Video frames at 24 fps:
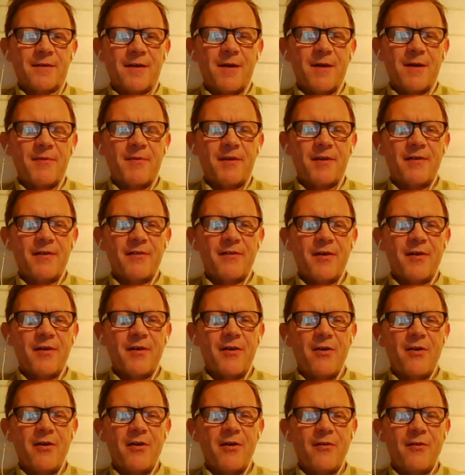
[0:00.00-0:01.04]
I mean, there
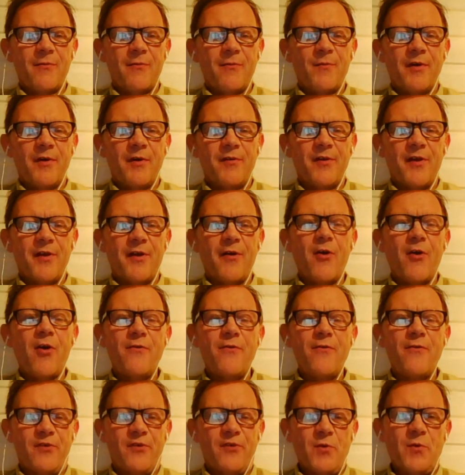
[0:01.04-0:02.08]
are a
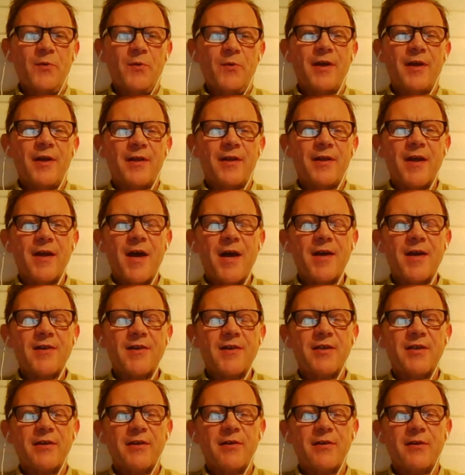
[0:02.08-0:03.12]
few that are
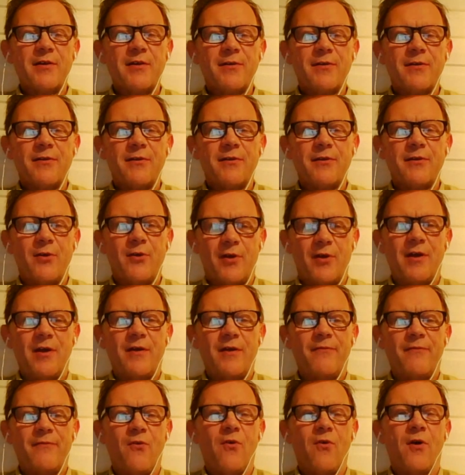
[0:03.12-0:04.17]
actually looking
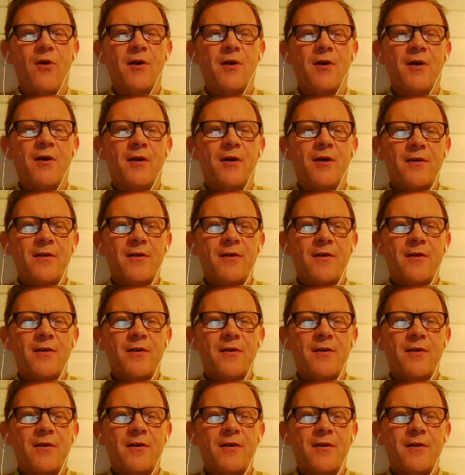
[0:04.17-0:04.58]
for